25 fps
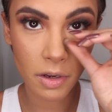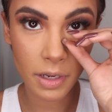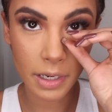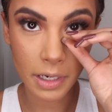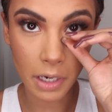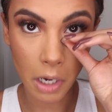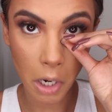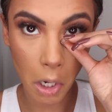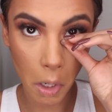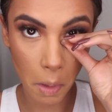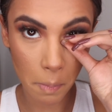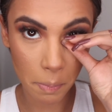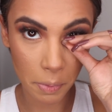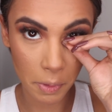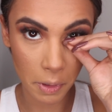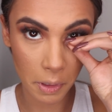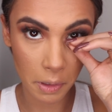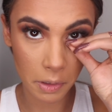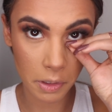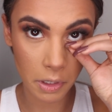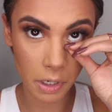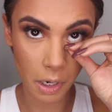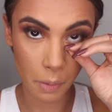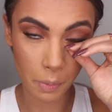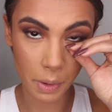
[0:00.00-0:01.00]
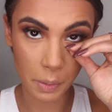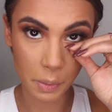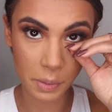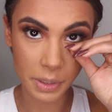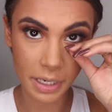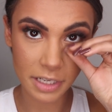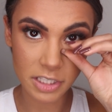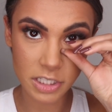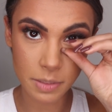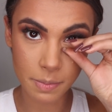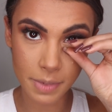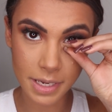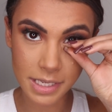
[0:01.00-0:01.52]
hope that, you know, I would
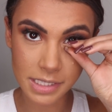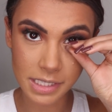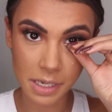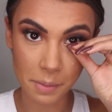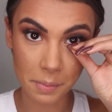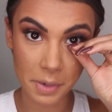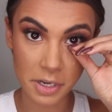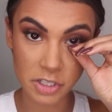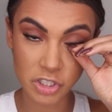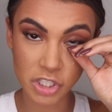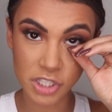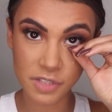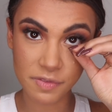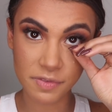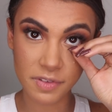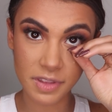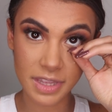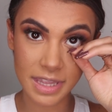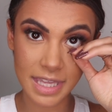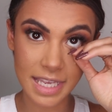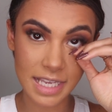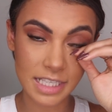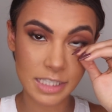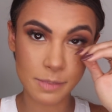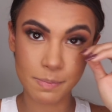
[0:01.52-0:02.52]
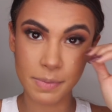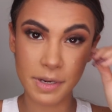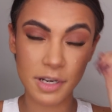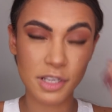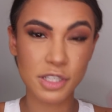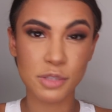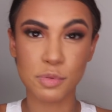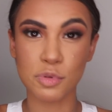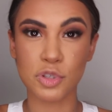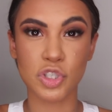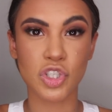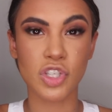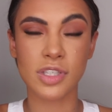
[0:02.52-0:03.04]
actually meet someone, and just the
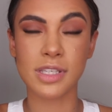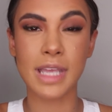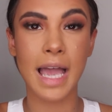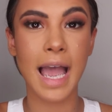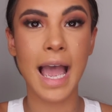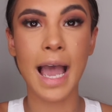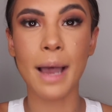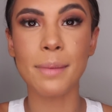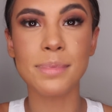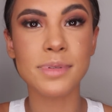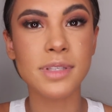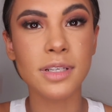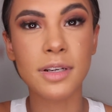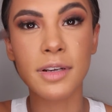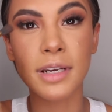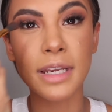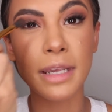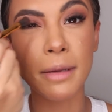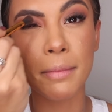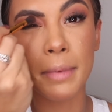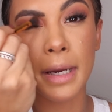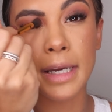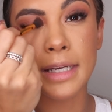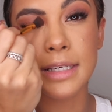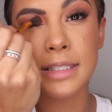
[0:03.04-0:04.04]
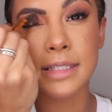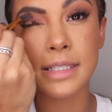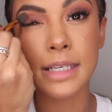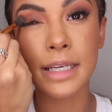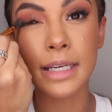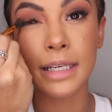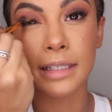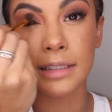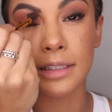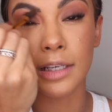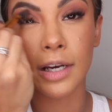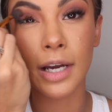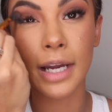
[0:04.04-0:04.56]
experience was just absolutely amazing.
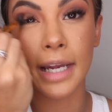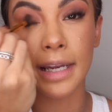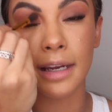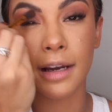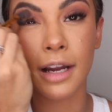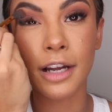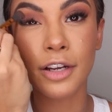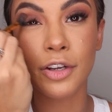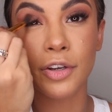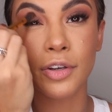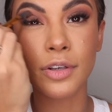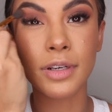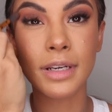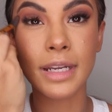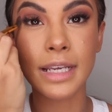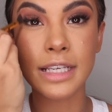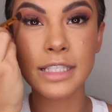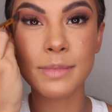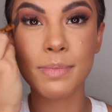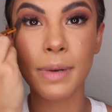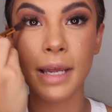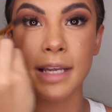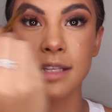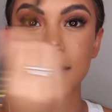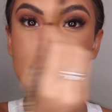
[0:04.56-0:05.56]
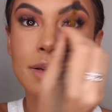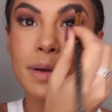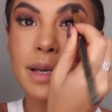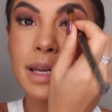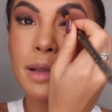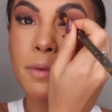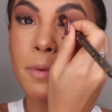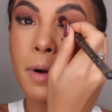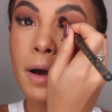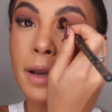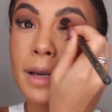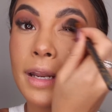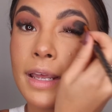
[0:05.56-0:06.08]
And like, I couldn't explain to
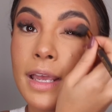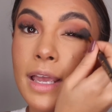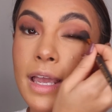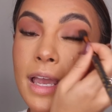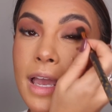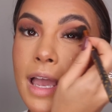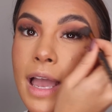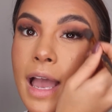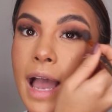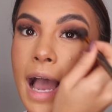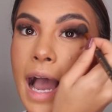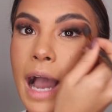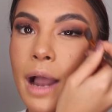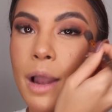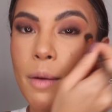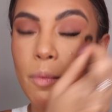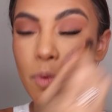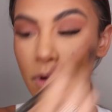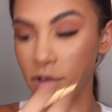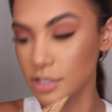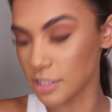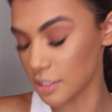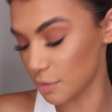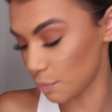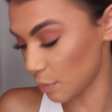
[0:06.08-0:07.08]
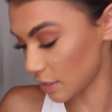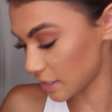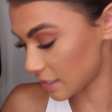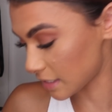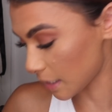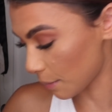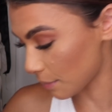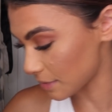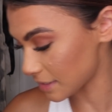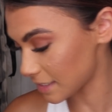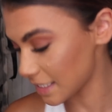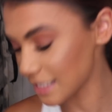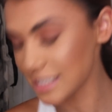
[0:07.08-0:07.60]
anyone how it was. And when
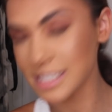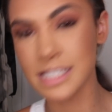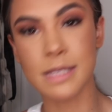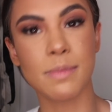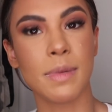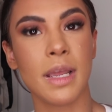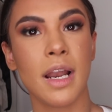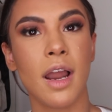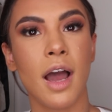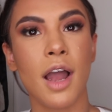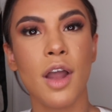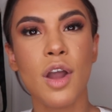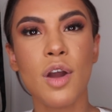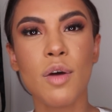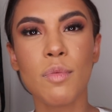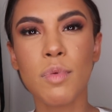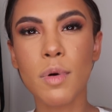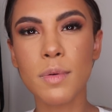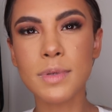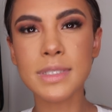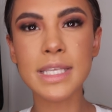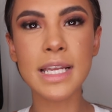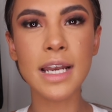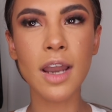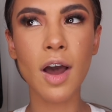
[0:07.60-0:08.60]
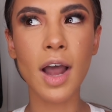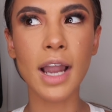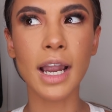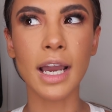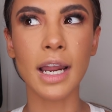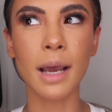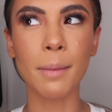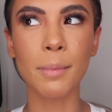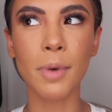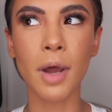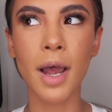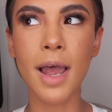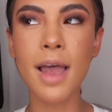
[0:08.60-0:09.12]
someone says to me like, what was it like?
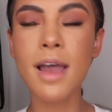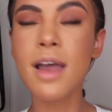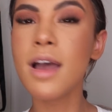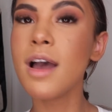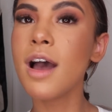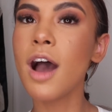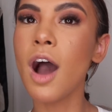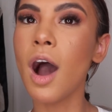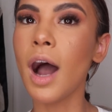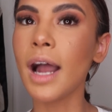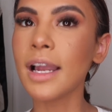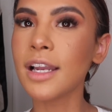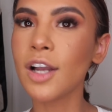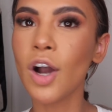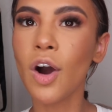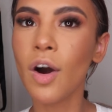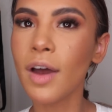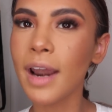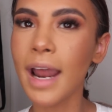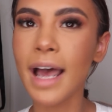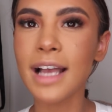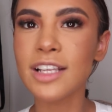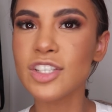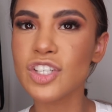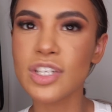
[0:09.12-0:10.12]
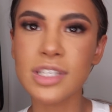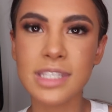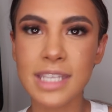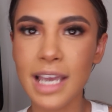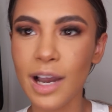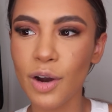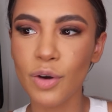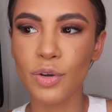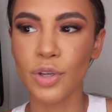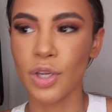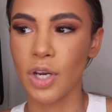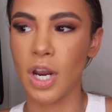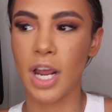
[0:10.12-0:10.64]
I'm like, I can't actually
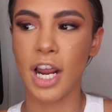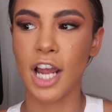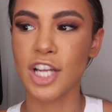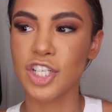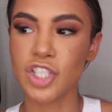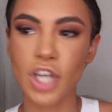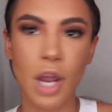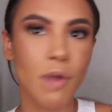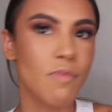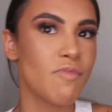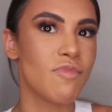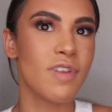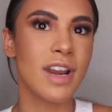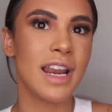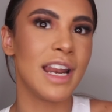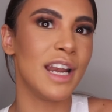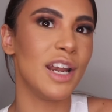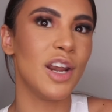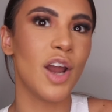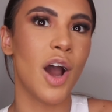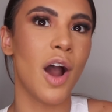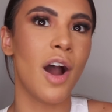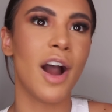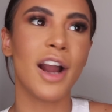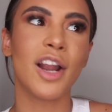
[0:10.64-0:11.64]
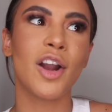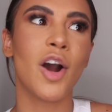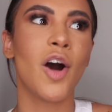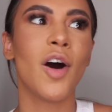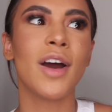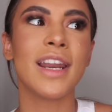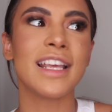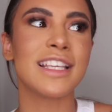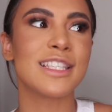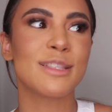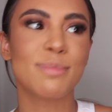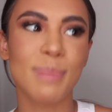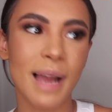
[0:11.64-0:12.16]
tell you. Like, I don't really know. I can't
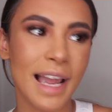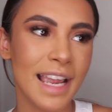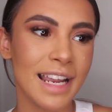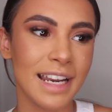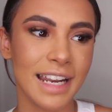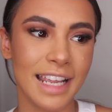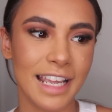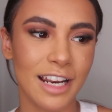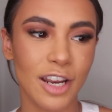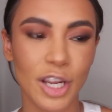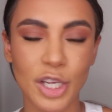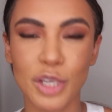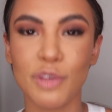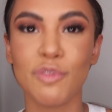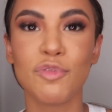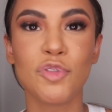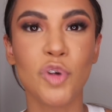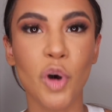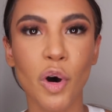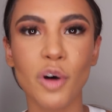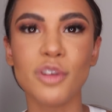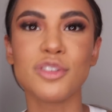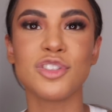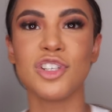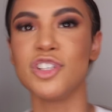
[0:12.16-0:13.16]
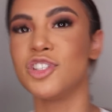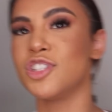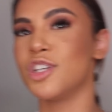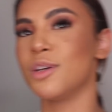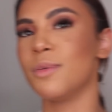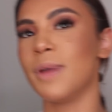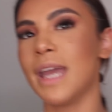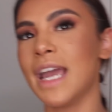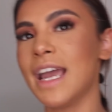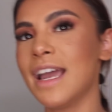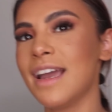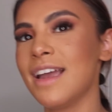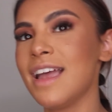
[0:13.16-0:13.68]
explain it. Like, you've got to do
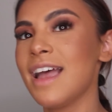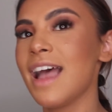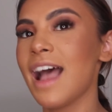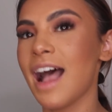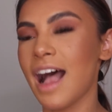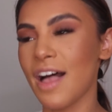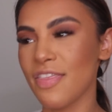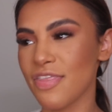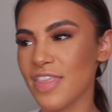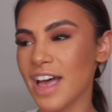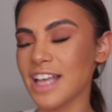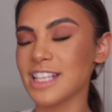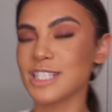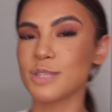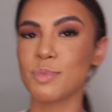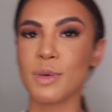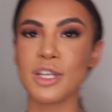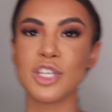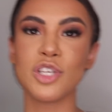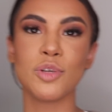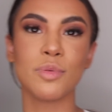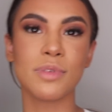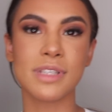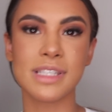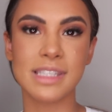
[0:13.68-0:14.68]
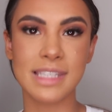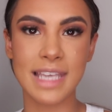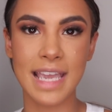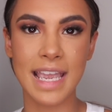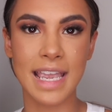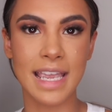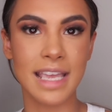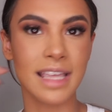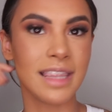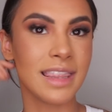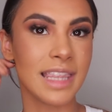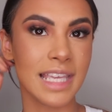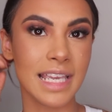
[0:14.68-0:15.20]
it. And that's when you will
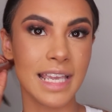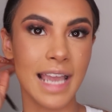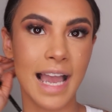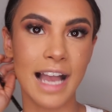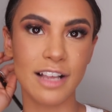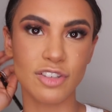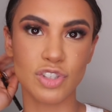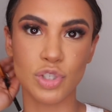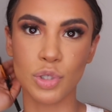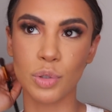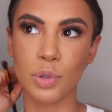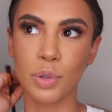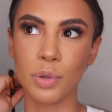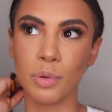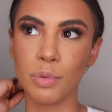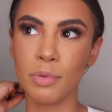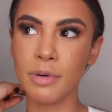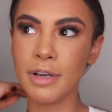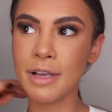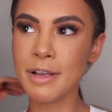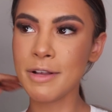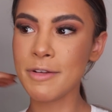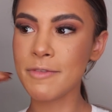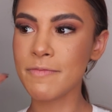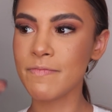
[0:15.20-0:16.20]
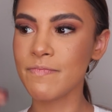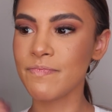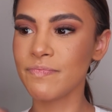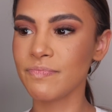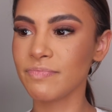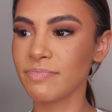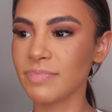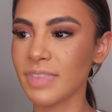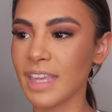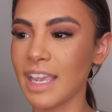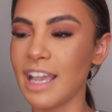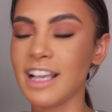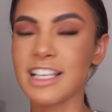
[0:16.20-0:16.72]
see the actual
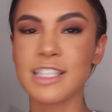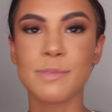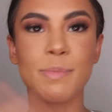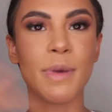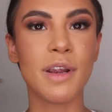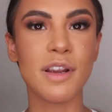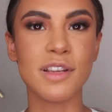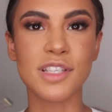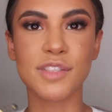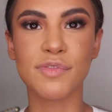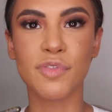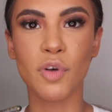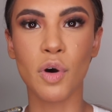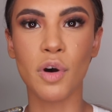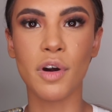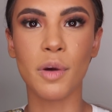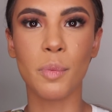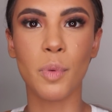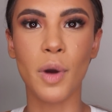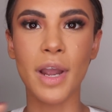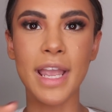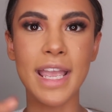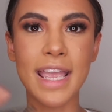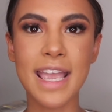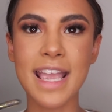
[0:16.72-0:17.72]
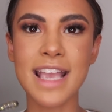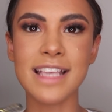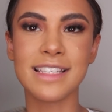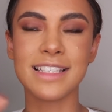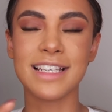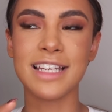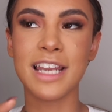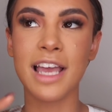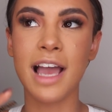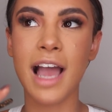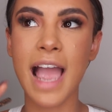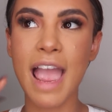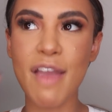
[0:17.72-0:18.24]
experience for what it is.
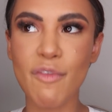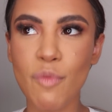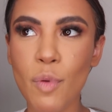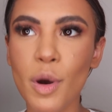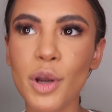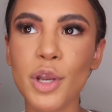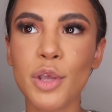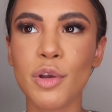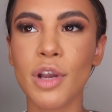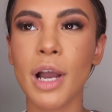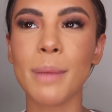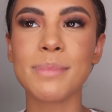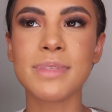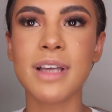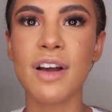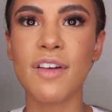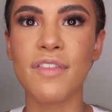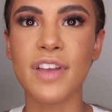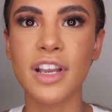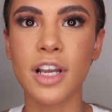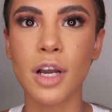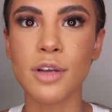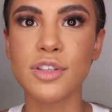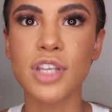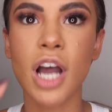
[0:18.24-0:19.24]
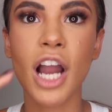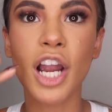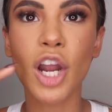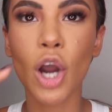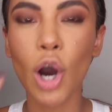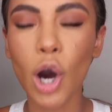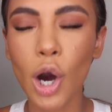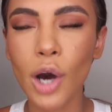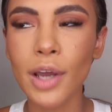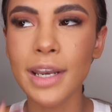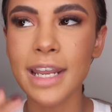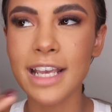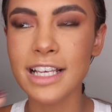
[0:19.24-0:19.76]
And everyone who comes out of it goes, I
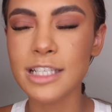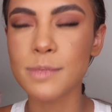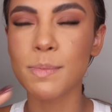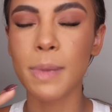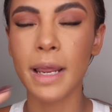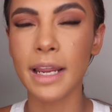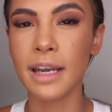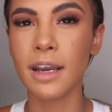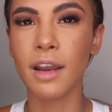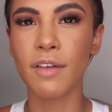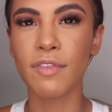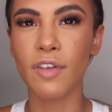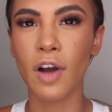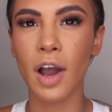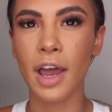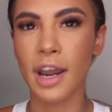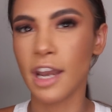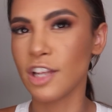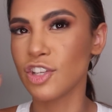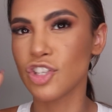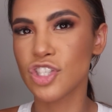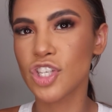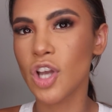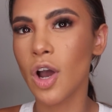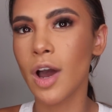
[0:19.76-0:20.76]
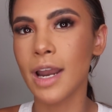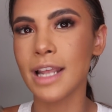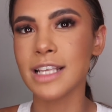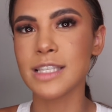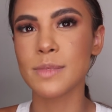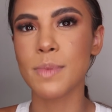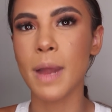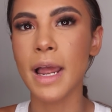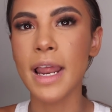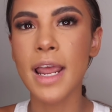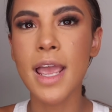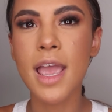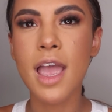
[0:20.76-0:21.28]
can't explain Love Island. I just can't
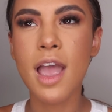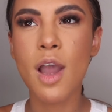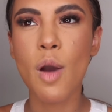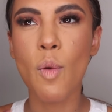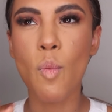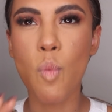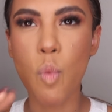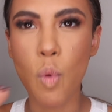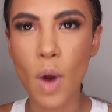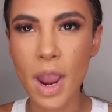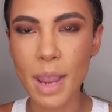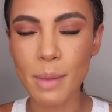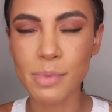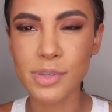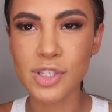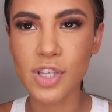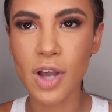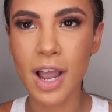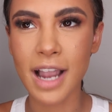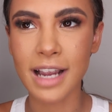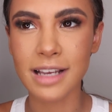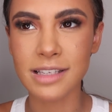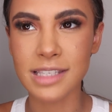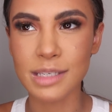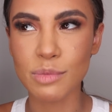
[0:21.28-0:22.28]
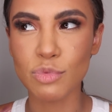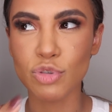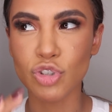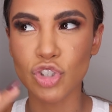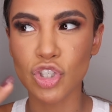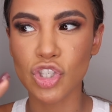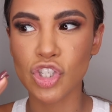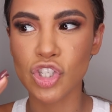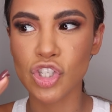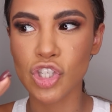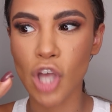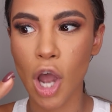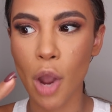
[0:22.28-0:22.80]
explain what it was like, because it was
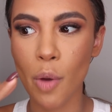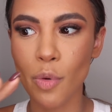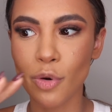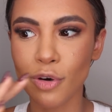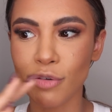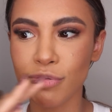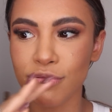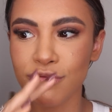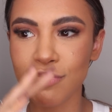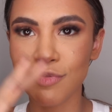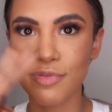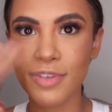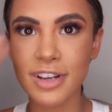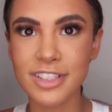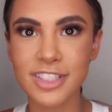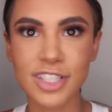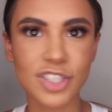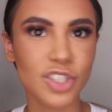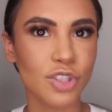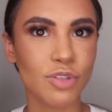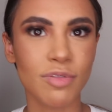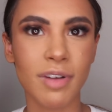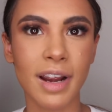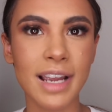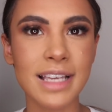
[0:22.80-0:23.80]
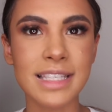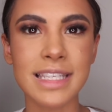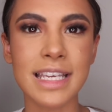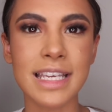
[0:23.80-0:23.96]
just such a crazy